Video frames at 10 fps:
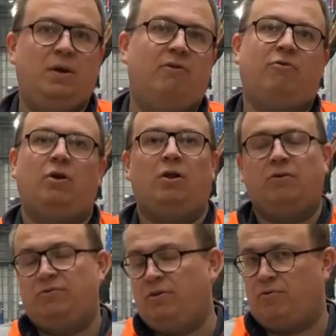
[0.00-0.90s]
We have a lot
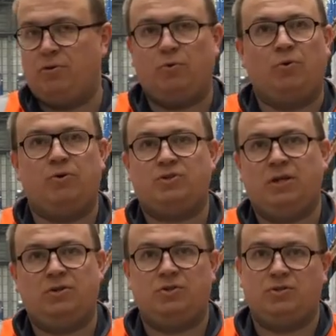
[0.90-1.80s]
of different order
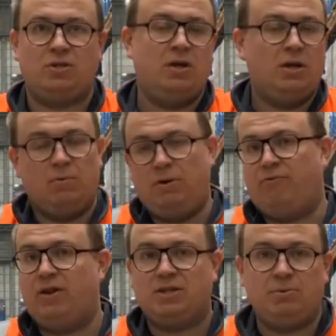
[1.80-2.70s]
statuses we
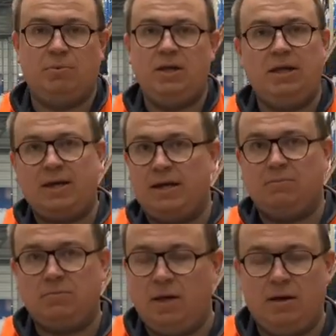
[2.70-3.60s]
flexibly
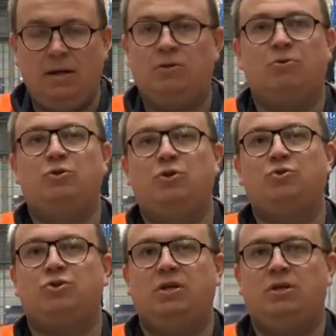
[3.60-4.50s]
can yeah,
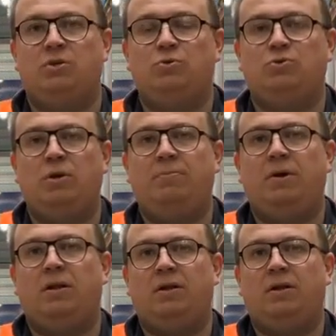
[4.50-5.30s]
introduce into 3PL